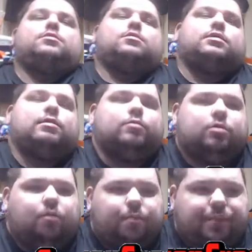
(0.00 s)
Now we're
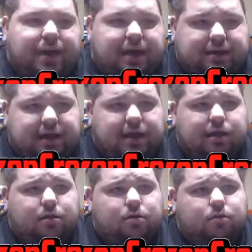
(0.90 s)
gonna go back
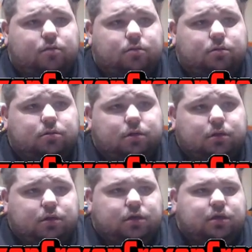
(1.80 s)
down
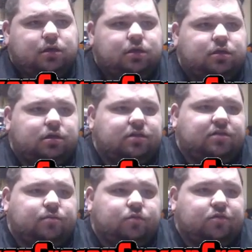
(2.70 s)
and cut
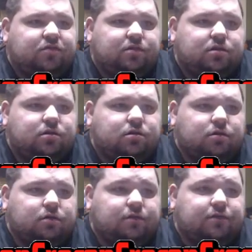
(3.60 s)
some more
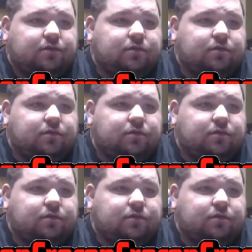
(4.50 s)
stuff.